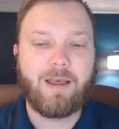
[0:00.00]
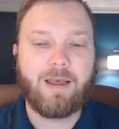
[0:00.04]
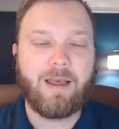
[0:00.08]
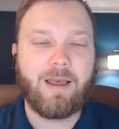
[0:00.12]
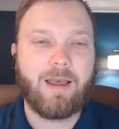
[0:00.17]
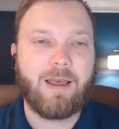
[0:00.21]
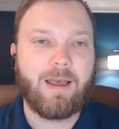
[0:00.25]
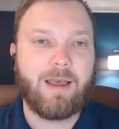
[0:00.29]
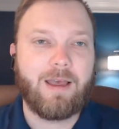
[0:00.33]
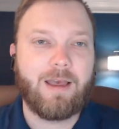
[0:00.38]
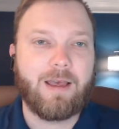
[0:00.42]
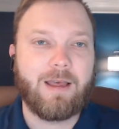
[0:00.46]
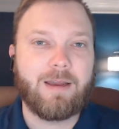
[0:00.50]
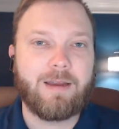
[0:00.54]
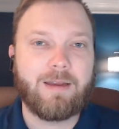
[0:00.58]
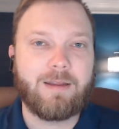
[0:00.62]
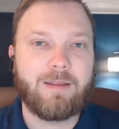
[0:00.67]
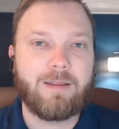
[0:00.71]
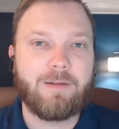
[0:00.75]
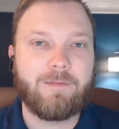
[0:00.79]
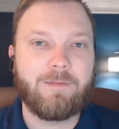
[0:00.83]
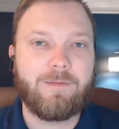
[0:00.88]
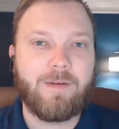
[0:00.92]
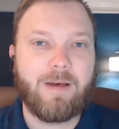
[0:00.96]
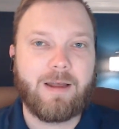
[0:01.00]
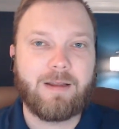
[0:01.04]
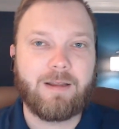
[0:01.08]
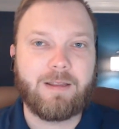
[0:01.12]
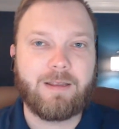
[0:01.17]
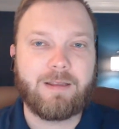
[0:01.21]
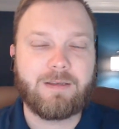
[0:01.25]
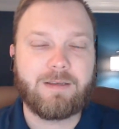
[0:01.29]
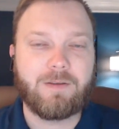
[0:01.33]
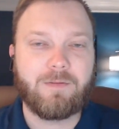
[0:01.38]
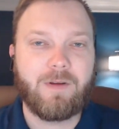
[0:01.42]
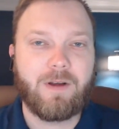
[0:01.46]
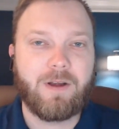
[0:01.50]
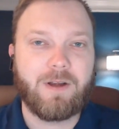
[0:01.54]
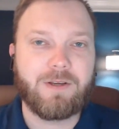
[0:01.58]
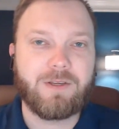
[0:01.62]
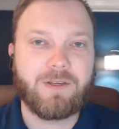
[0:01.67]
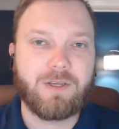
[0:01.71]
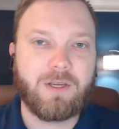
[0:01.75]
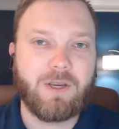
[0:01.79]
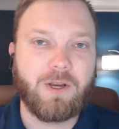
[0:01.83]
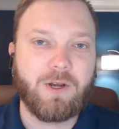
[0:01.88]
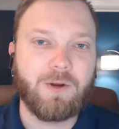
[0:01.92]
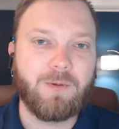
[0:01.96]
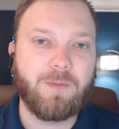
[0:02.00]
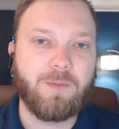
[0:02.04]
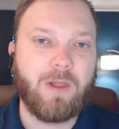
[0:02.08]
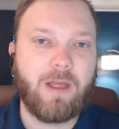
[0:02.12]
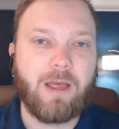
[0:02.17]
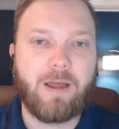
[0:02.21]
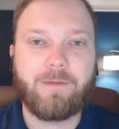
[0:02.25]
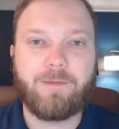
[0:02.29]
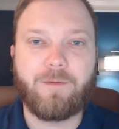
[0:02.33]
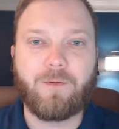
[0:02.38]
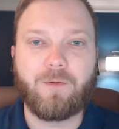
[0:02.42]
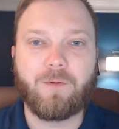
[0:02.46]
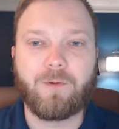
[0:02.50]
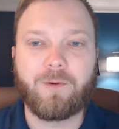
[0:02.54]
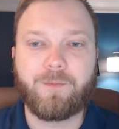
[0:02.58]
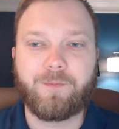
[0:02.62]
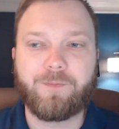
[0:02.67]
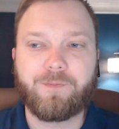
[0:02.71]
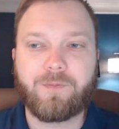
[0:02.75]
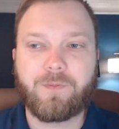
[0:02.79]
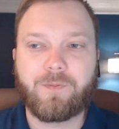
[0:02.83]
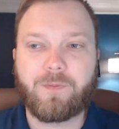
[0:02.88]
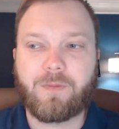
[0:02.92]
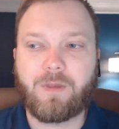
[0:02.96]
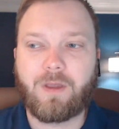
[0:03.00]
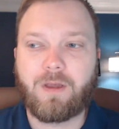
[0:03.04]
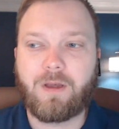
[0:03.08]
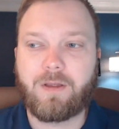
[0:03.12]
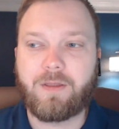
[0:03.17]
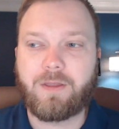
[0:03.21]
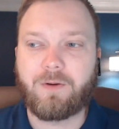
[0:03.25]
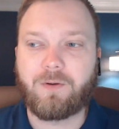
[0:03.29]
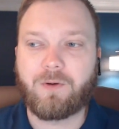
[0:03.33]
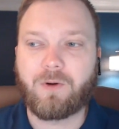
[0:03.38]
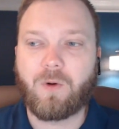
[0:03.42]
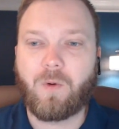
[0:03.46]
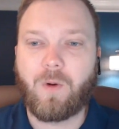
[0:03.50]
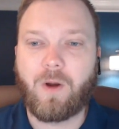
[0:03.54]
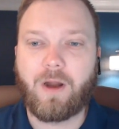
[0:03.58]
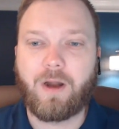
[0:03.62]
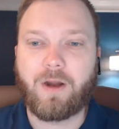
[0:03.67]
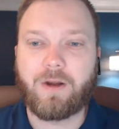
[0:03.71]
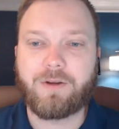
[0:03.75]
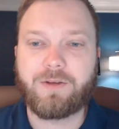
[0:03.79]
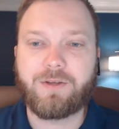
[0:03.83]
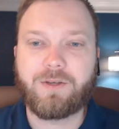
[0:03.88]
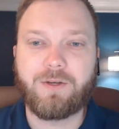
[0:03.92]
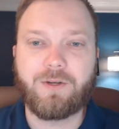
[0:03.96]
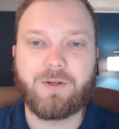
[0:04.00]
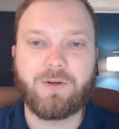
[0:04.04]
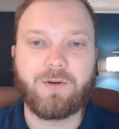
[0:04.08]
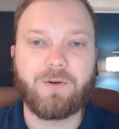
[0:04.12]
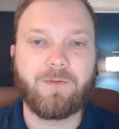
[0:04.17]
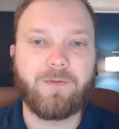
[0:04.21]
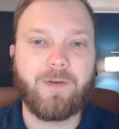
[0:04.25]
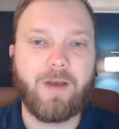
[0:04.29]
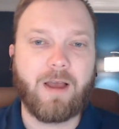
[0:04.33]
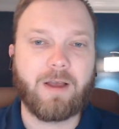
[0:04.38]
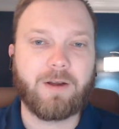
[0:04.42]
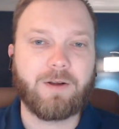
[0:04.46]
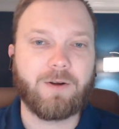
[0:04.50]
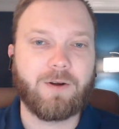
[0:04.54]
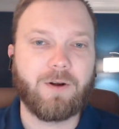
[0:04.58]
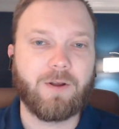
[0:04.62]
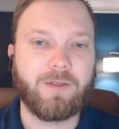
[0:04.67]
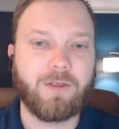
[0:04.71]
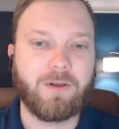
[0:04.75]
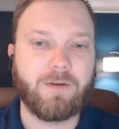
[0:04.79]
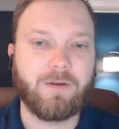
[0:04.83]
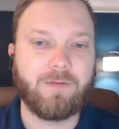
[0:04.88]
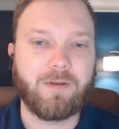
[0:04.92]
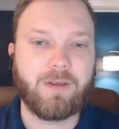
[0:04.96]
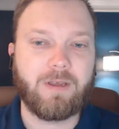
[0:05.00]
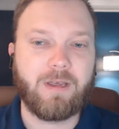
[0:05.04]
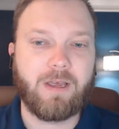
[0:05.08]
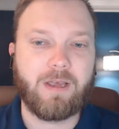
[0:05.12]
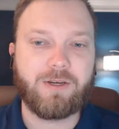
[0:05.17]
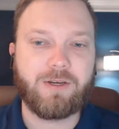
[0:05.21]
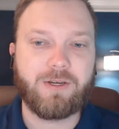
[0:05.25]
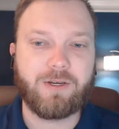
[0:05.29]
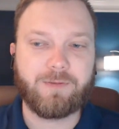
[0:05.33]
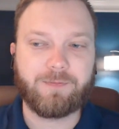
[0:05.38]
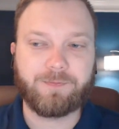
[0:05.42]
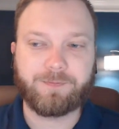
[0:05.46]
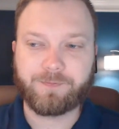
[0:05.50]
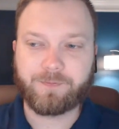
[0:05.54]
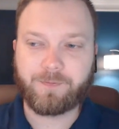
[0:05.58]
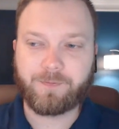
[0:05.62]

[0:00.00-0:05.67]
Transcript: And then finally, it's a very secure platform that requires dual-factor authentication.